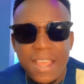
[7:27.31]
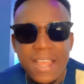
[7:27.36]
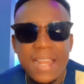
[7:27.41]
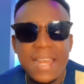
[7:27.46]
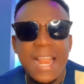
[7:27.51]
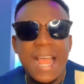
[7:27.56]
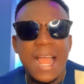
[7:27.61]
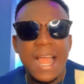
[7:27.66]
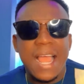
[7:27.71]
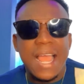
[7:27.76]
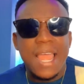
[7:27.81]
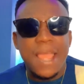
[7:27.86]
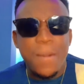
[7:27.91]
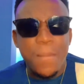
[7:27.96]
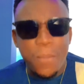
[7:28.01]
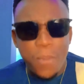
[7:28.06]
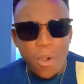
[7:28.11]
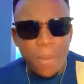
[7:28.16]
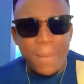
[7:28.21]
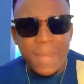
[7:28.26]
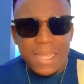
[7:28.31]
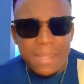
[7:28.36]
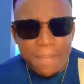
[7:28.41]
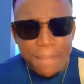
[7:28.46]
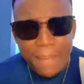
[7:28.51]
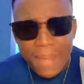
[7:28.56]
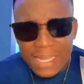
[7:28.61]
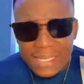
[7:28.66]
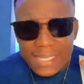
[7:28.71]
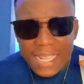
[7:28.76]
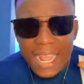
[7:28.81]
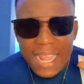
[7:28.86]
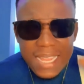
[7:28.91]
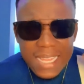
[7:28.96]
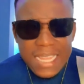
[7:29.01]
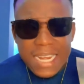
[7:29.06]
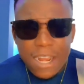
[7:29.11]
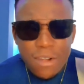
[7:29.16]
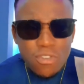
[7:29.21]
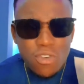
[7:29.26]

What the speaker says: Na empo masa nyina